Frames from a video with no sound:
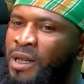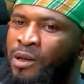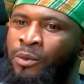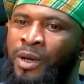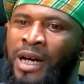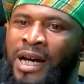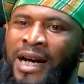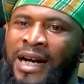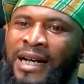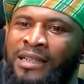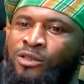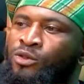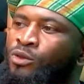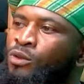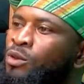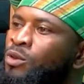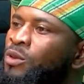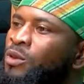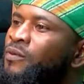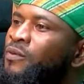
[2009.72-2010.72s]
We had
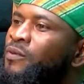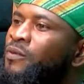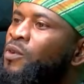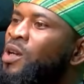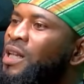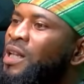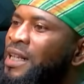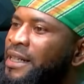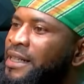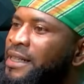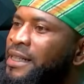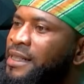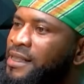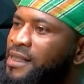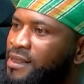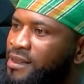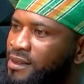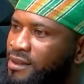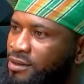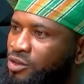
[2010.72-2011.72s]
to look for a link
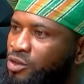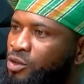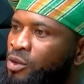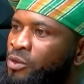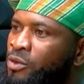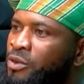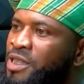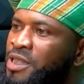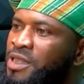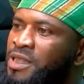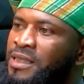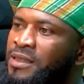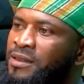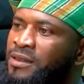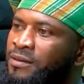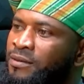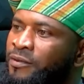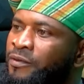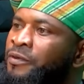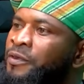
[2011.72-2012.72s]
to reach
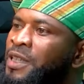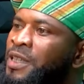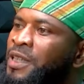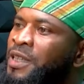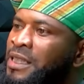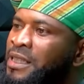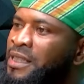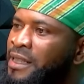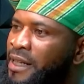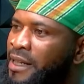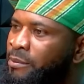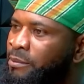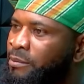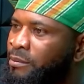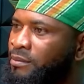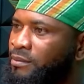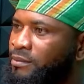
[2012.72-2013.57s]
VDM.